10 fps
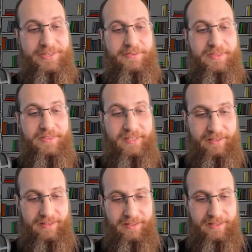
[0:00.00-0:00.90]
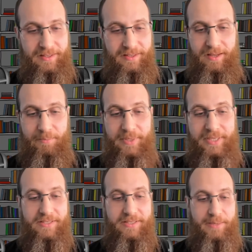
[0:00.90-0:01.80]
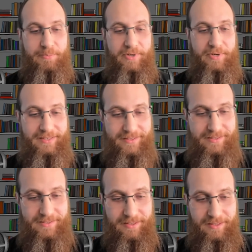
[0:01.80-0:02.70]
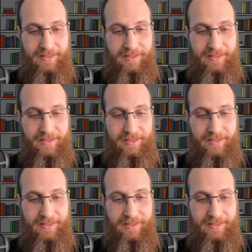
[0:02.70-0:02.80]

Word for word: than you'd think, but it does take practice.